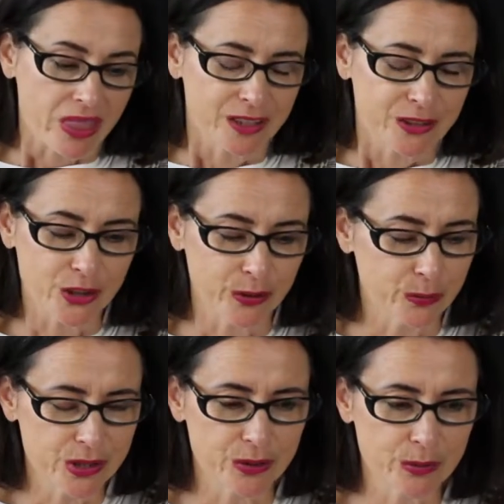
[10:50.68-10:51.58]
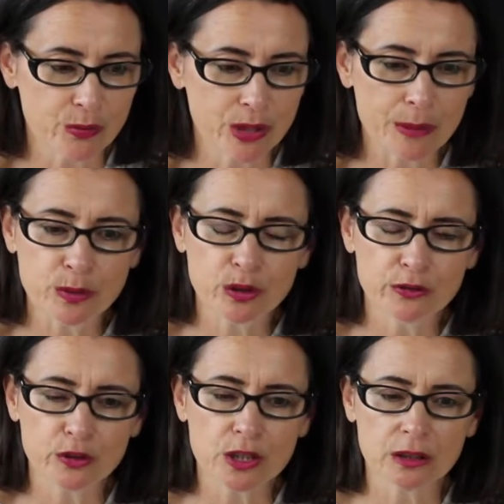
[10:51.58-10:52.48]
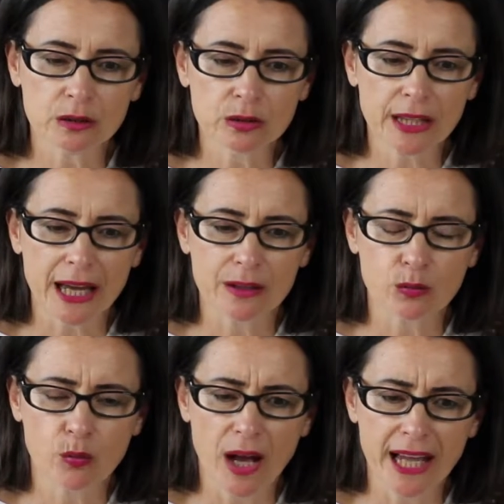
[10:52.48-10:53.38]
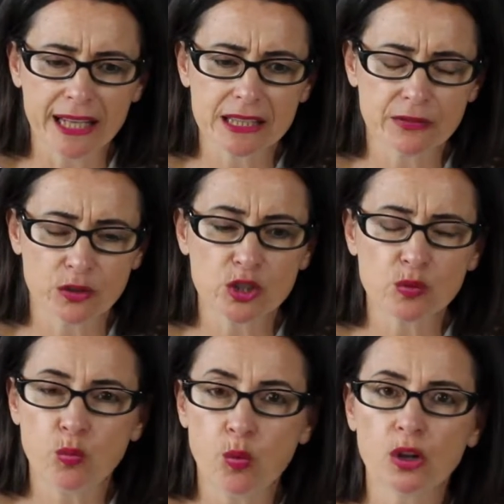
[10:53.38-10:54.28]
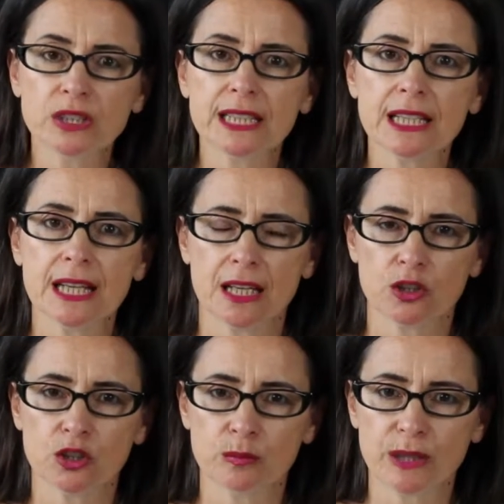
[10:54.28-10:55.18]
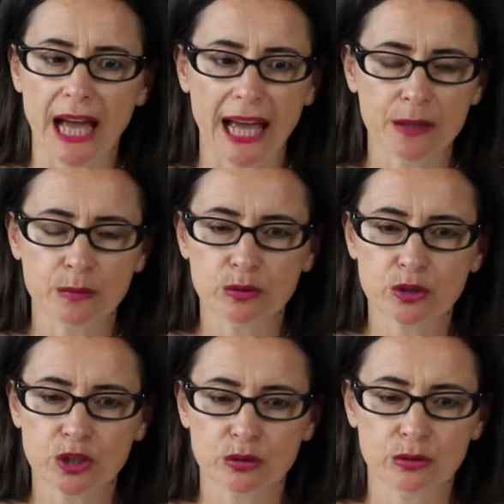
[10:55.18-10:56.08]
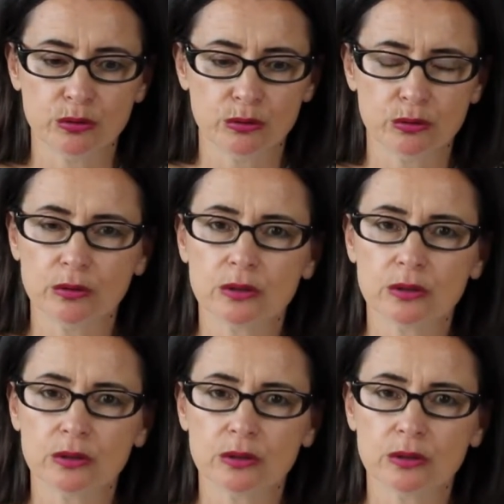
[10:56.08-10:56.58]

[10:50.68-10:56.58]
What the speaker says: So it was really beautiful to look at ways, first wanting to be able to